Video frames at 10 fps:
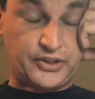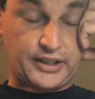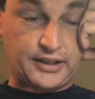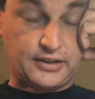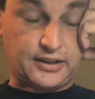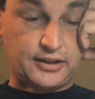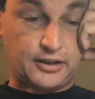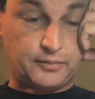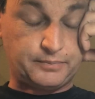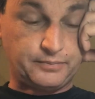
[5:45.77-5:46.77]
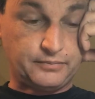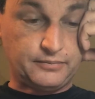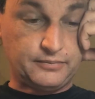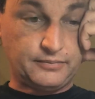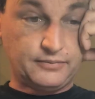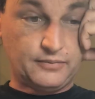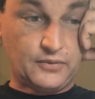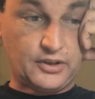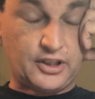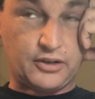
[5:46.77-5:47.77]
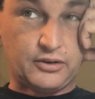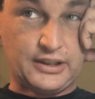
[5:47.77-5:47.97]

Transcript: second. I'm going